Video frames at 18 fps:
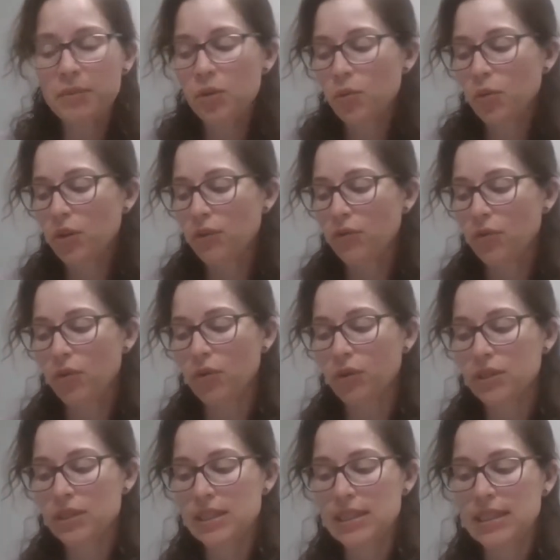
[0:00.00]
you will of
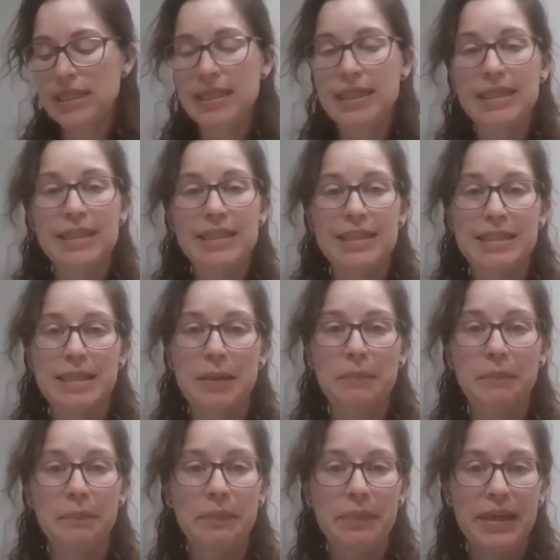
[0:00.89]
course need
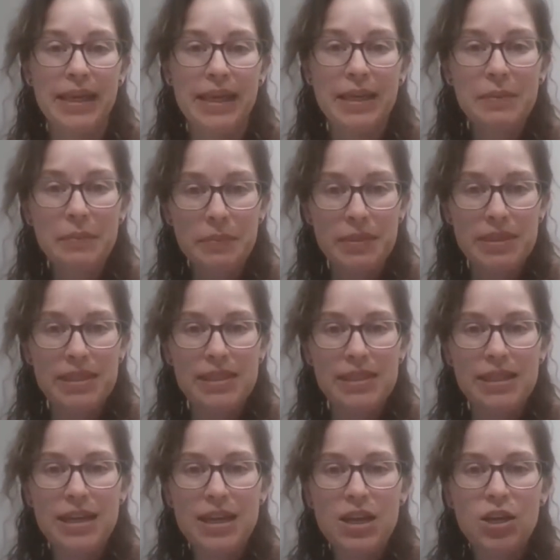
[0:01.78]
some
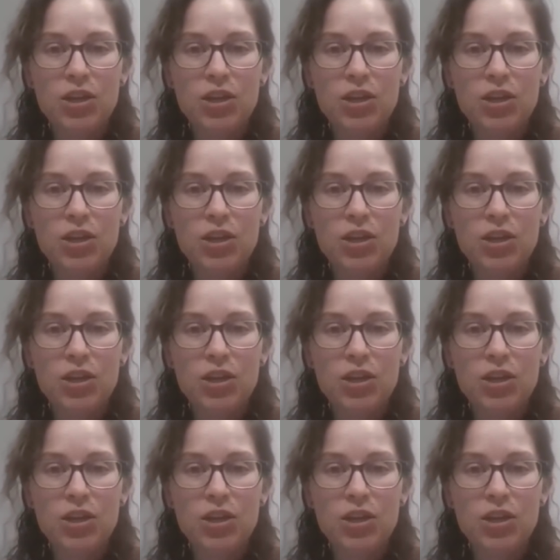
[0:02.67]
Peeps.